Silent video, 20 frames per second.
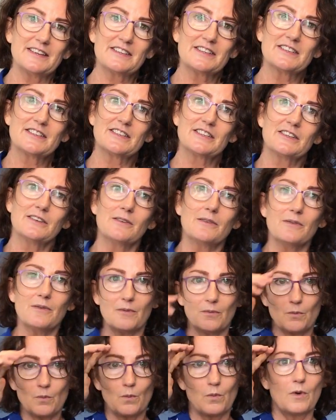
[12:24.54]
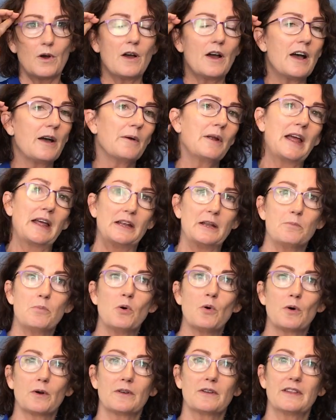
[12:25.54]
is an
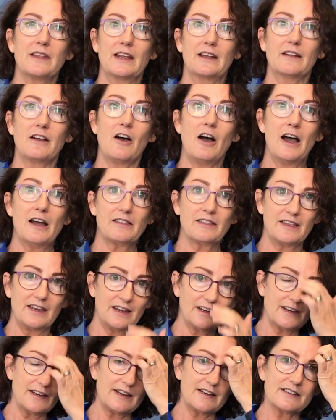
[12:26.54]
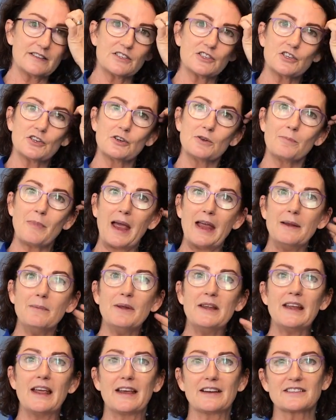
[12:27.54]
important thing, I think, is to
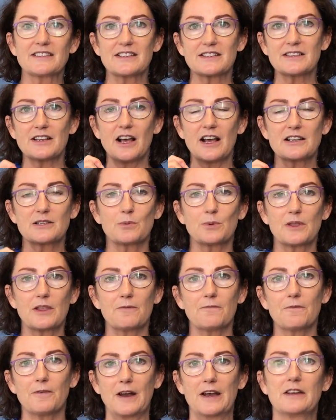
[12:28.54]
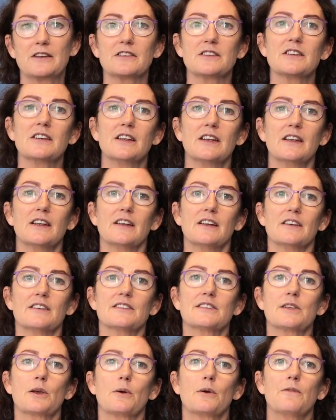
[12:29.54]
maybe exercise with a friend.
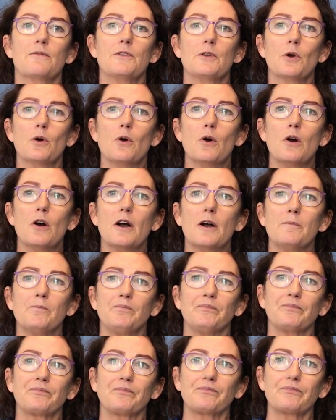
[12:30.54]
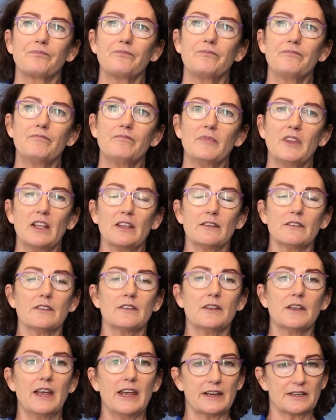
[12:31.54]
So if you're
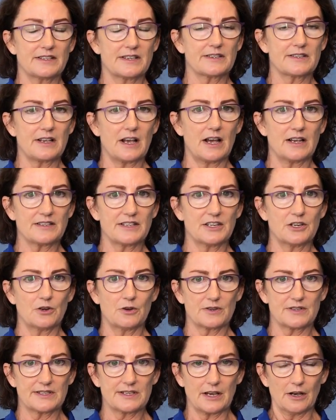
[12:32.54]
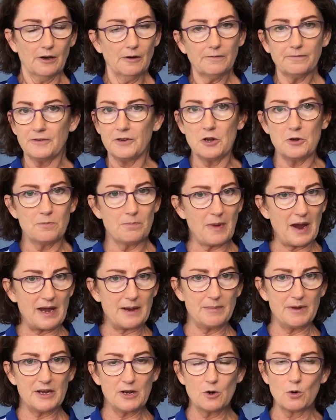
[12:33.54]
exercising yourself, you
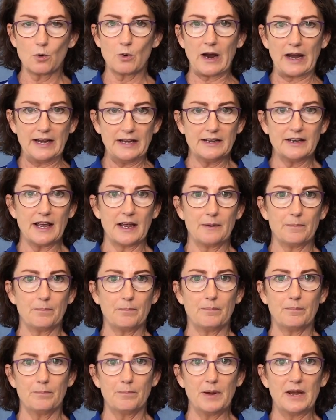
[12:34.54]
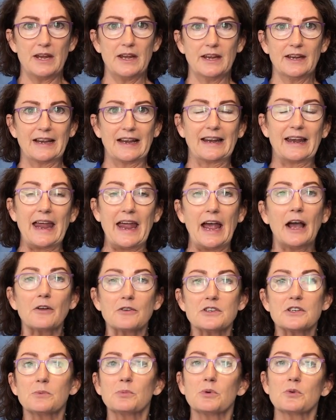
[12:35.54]
may be great at being
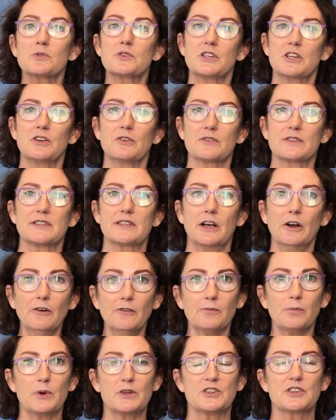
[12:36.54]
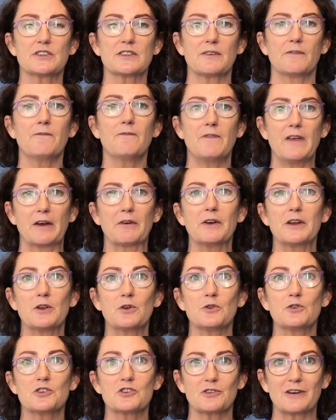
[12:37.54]
accountable to yourself, which is a very
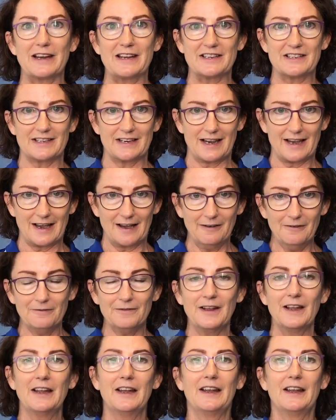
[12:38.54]
good trait to have.